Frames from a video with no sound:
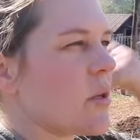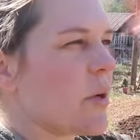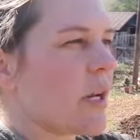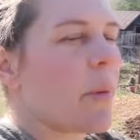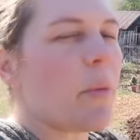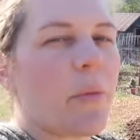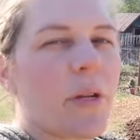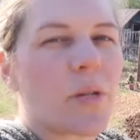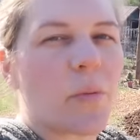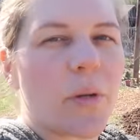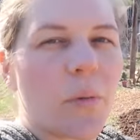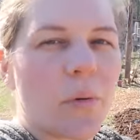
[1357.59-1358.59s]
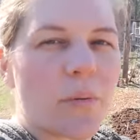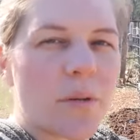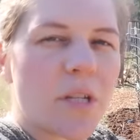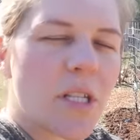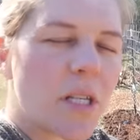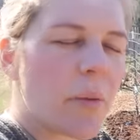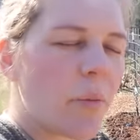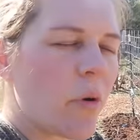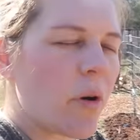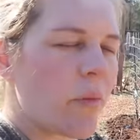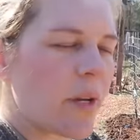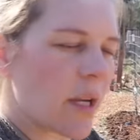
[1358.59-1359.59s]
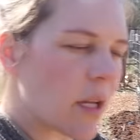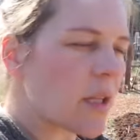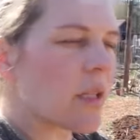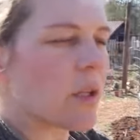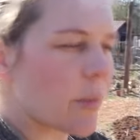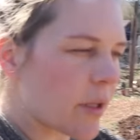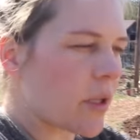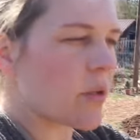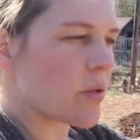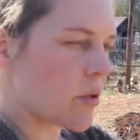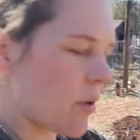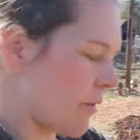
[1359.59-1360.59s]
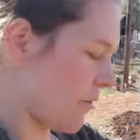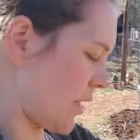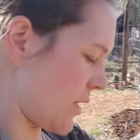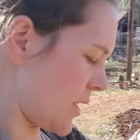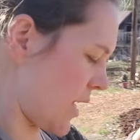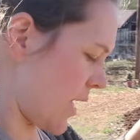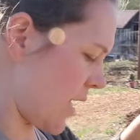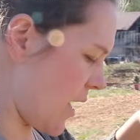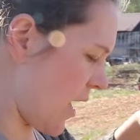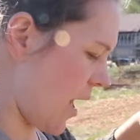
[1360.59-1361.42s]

So in a couple weeks, when it warms up just a little bit more and we get a little bit closer to our frost date,